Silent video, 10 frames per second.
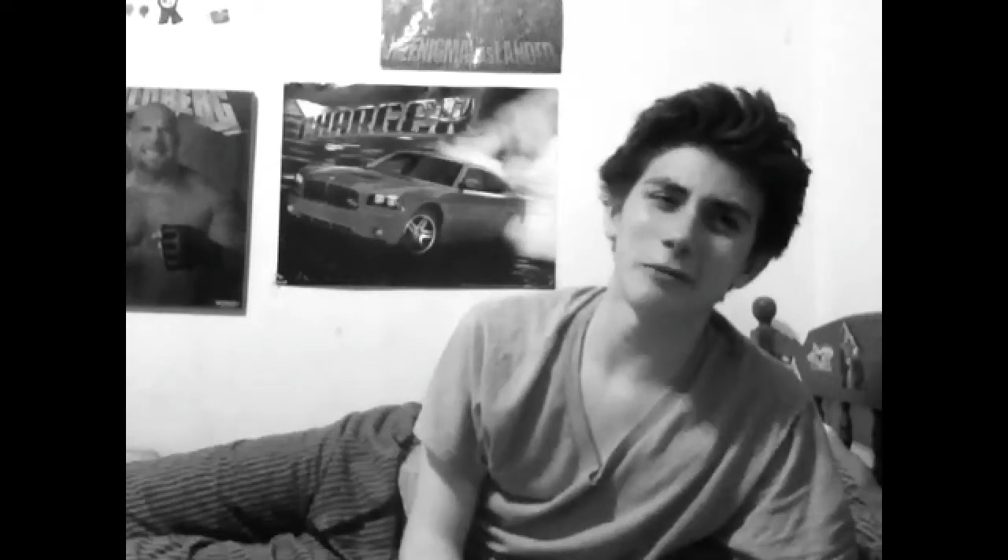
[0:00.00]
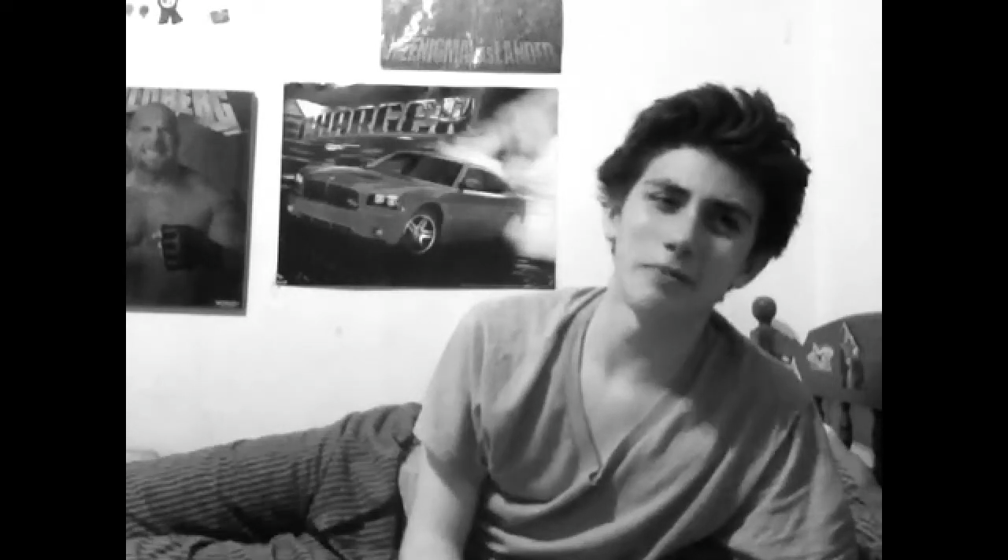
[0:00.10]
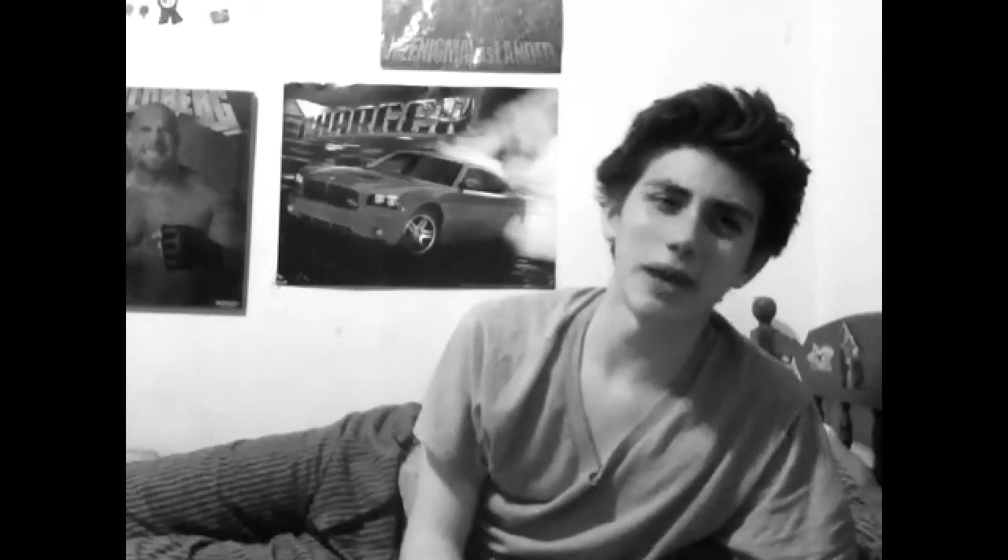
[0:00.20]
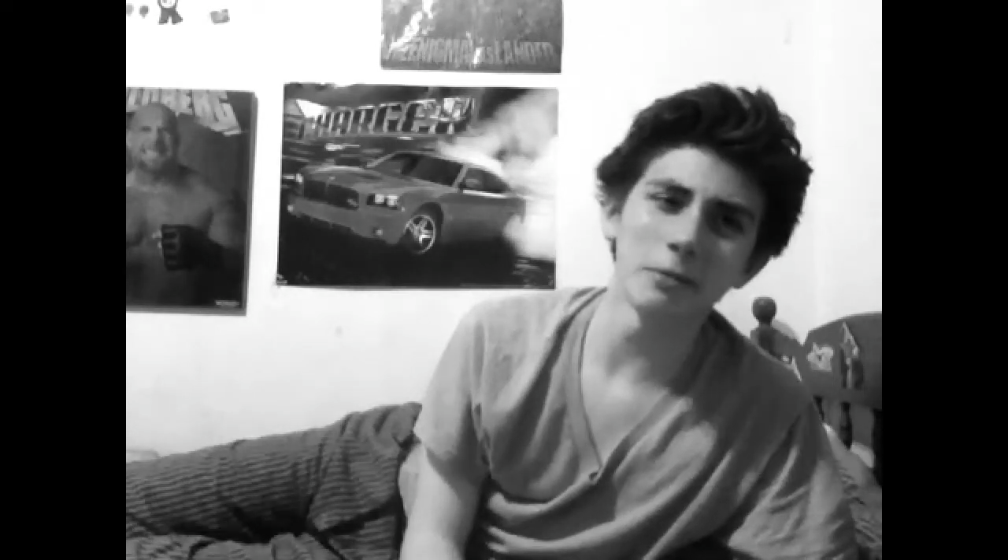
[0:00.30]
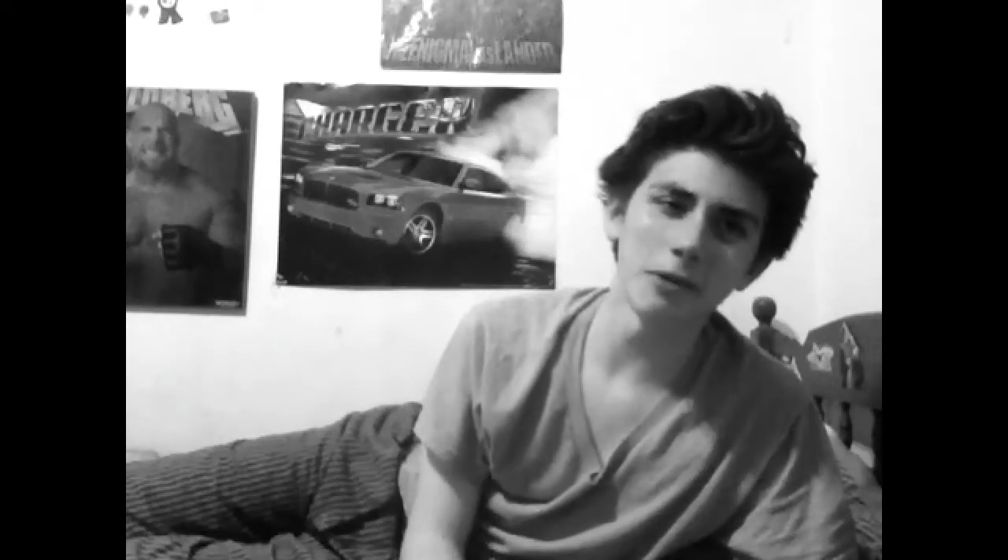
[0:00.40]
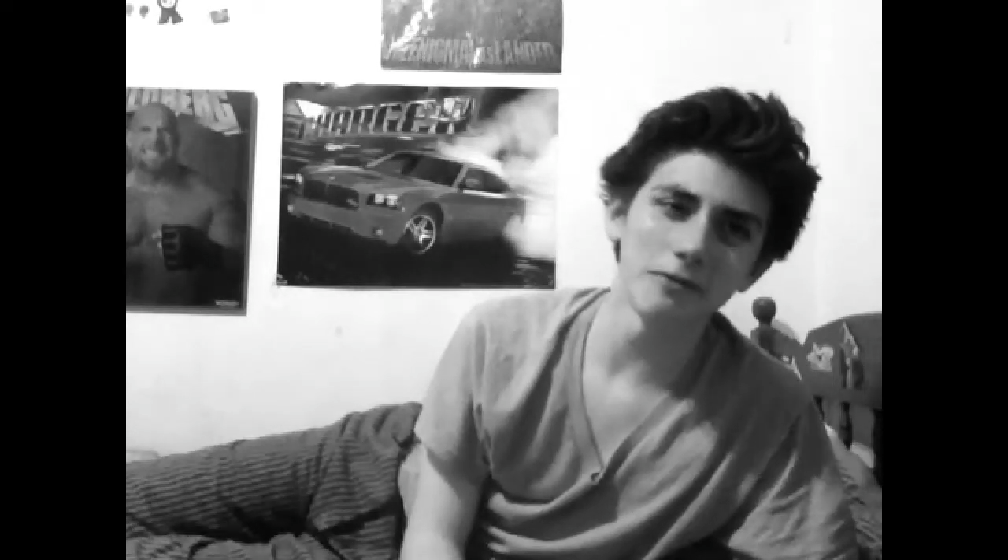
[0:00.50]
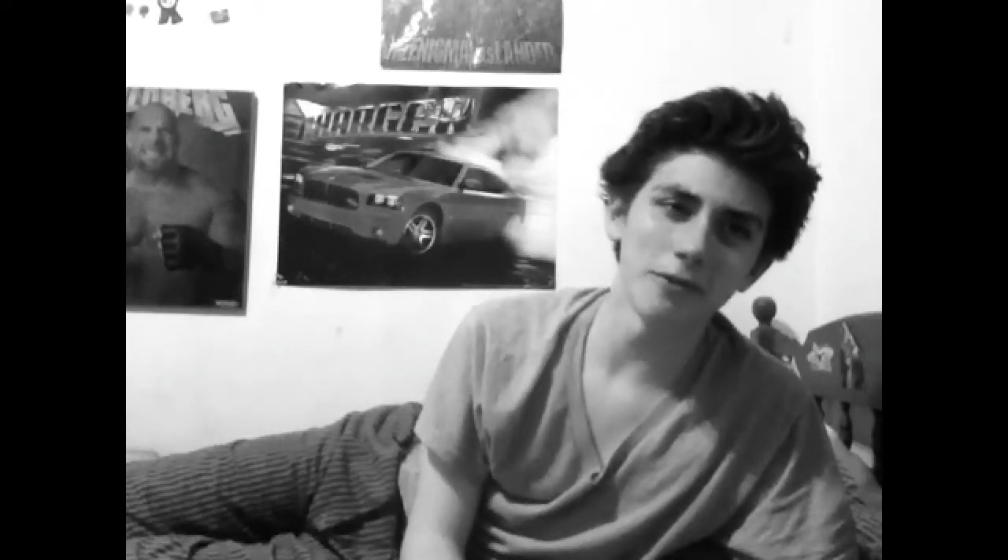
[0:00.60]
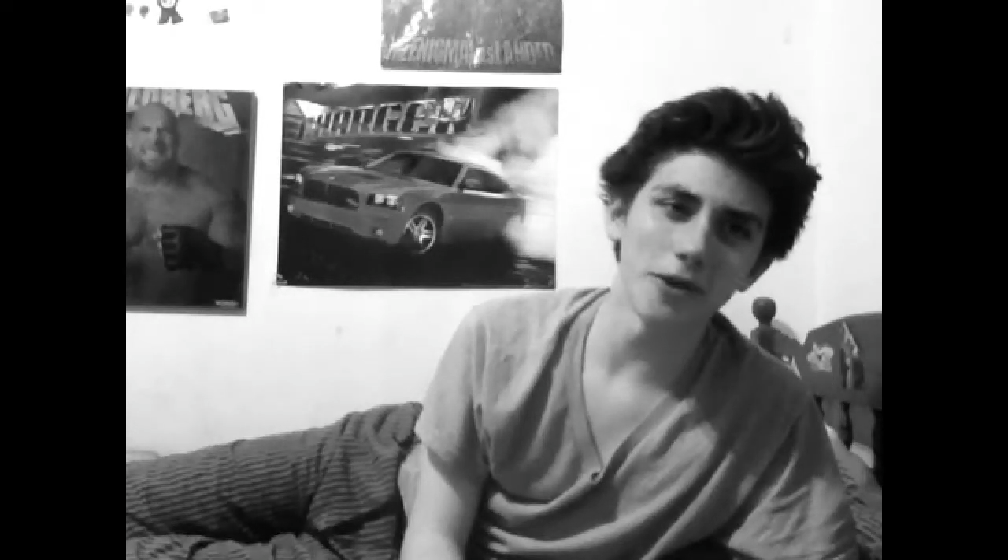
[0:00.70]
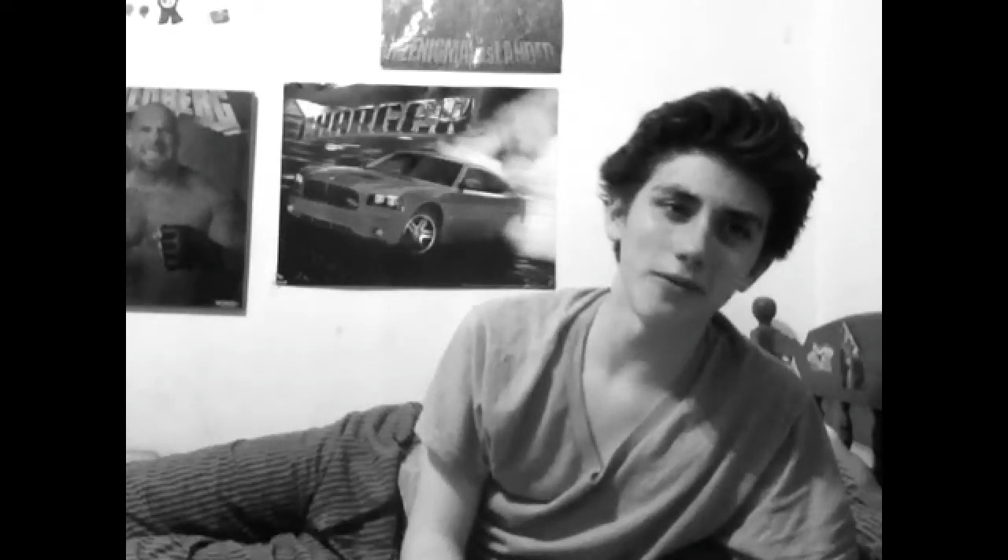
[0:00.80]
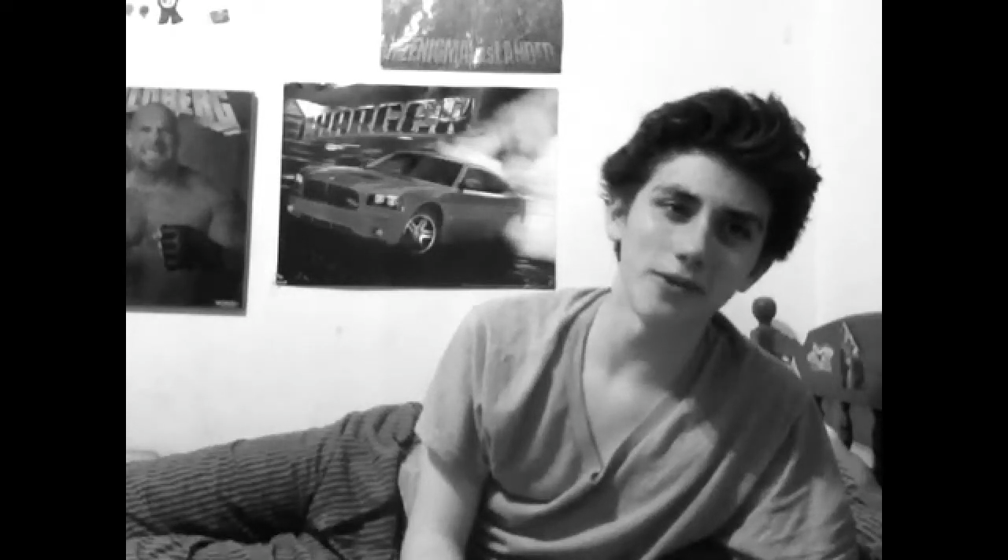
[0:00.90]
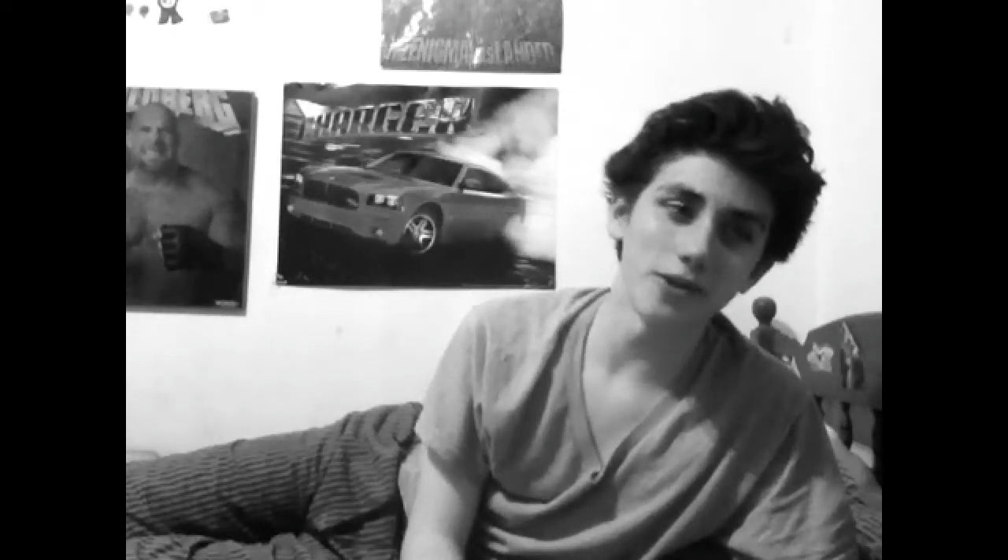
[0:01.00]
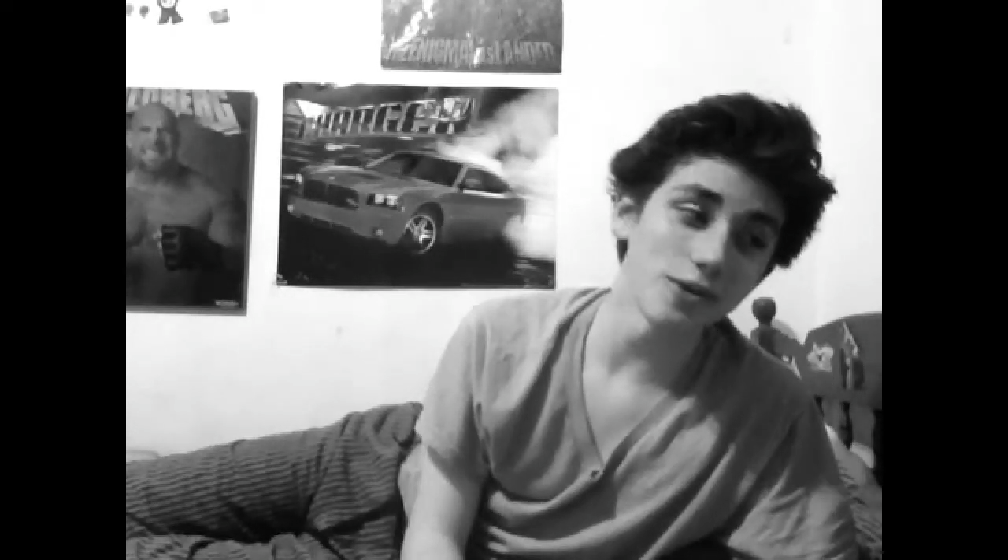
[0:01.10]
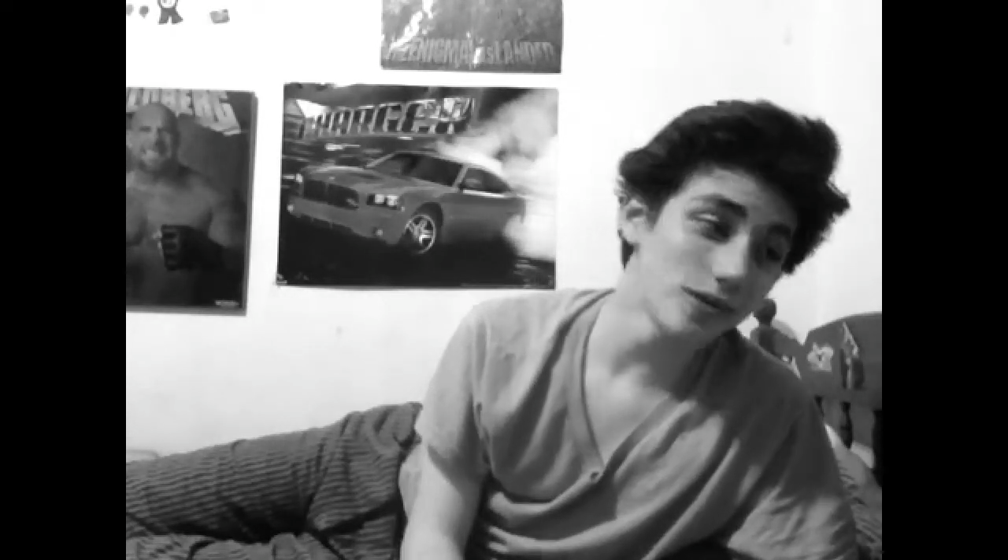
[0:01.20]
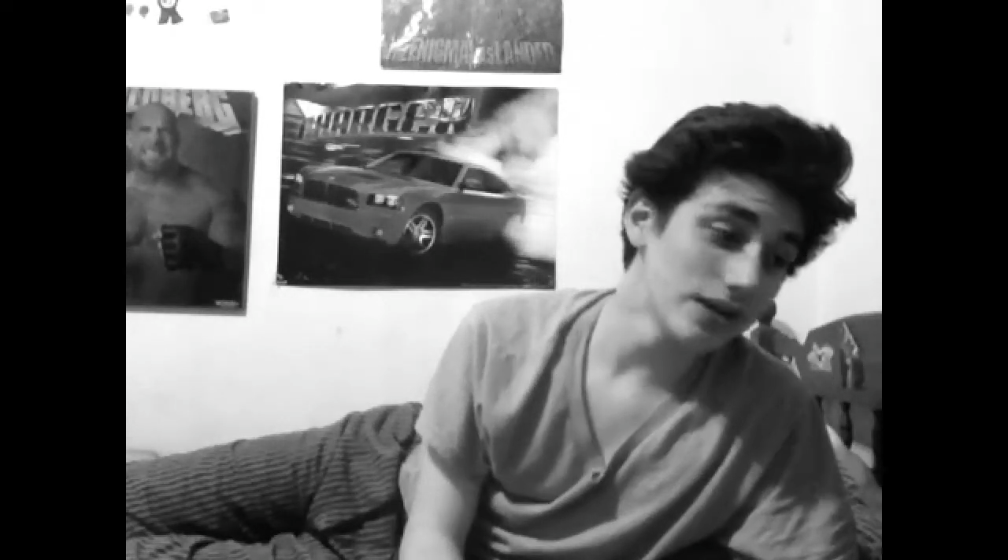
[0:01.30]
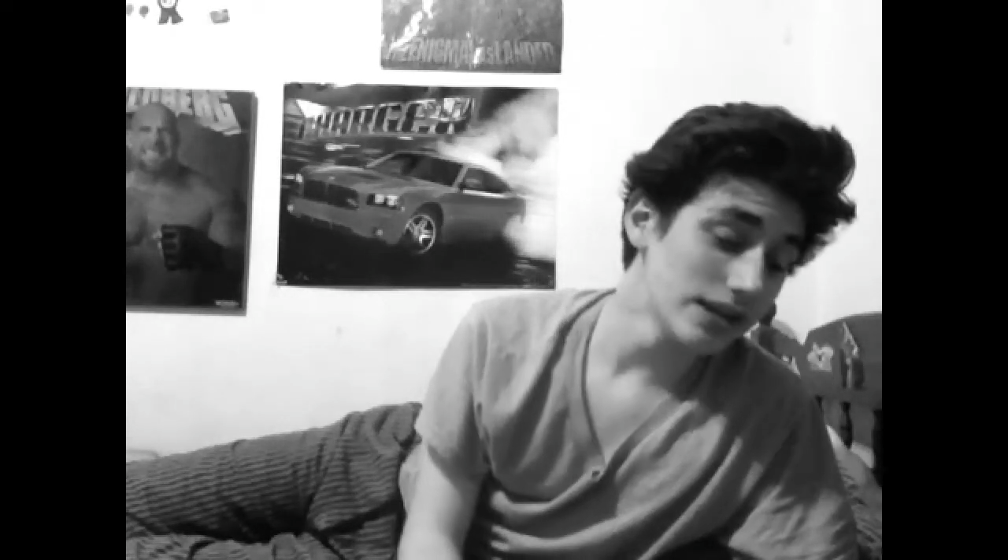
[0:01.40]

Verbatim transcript: paper involved too.